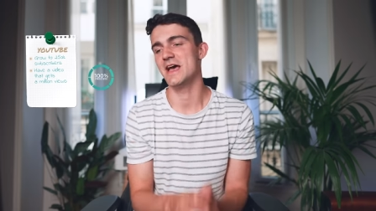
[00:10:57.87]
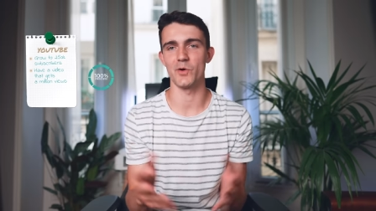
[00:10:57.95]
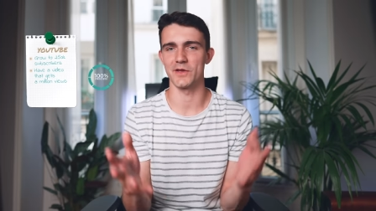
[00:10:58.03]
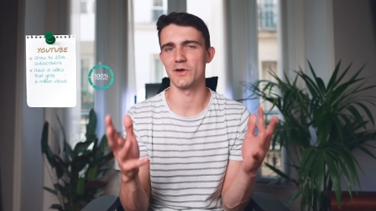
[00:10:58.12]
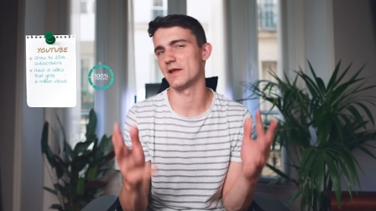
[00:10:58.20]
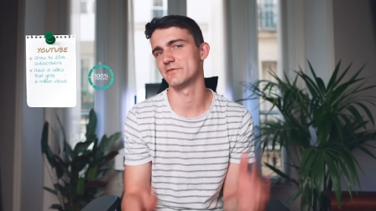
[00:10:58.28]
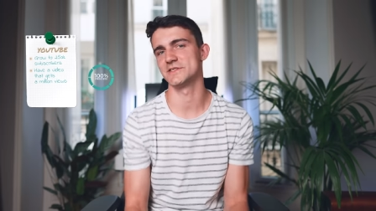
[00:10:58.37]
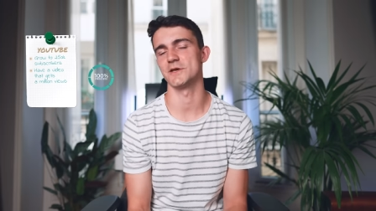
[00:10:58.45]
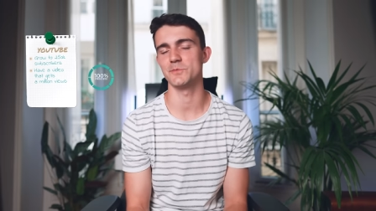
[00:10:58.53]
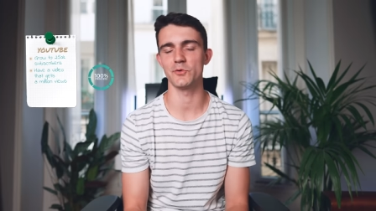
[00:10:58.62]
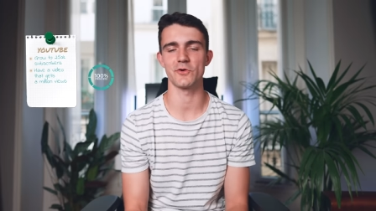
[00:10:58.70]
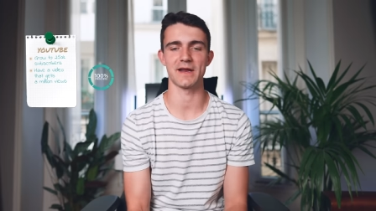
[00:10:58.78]
Why Your Life Is So
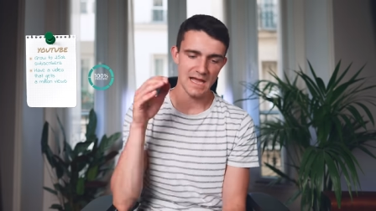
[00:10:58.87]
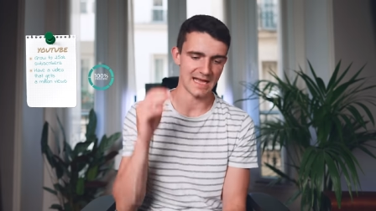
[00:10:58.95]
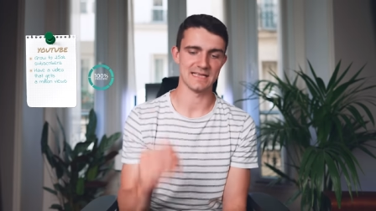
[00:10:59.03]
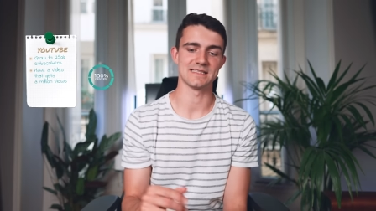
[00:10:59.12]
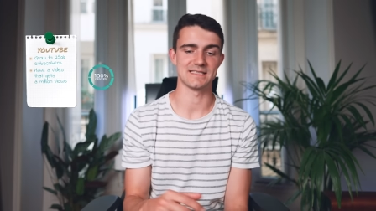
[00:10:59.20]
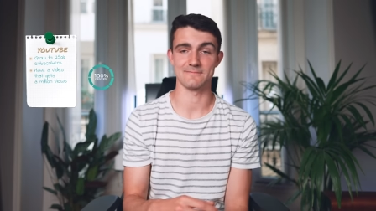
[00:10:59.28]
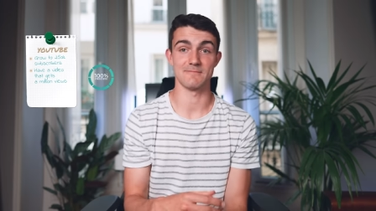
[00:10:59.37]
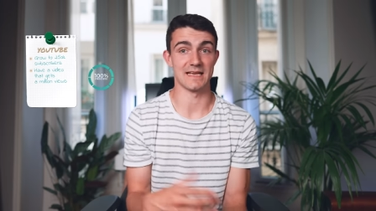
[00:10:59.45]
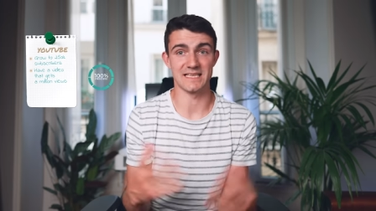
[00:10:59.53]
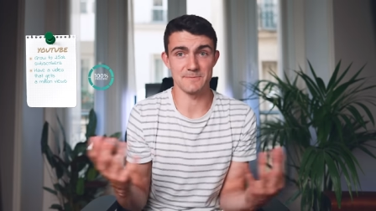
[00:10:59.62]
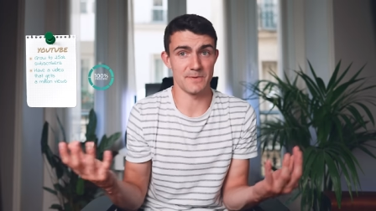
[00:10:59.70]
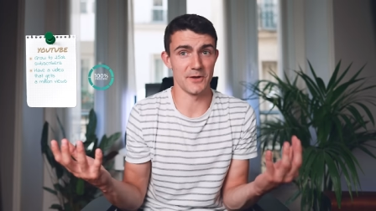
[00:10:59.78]
Boring, has
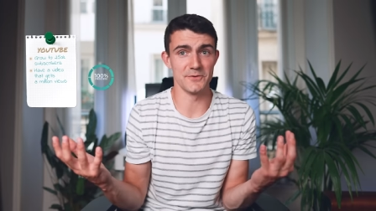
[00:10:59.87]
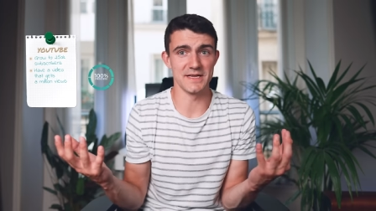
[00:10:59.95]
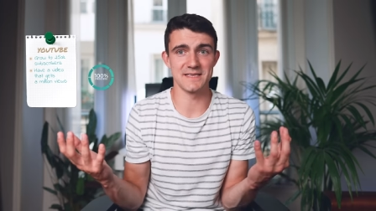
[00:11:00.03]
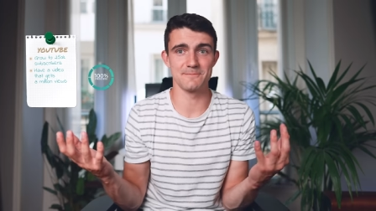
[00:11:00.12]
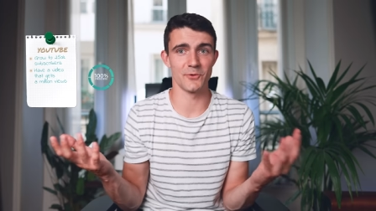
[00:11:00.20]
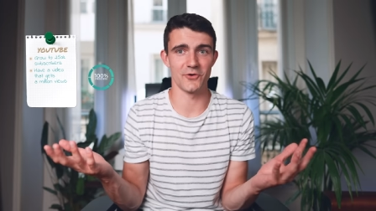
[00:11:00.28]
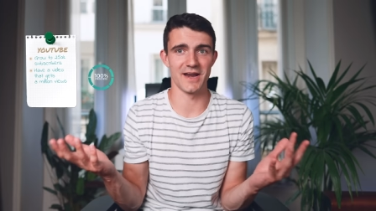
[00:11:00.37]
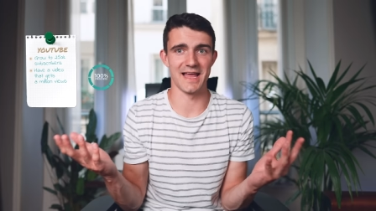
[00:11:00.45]
exploded more or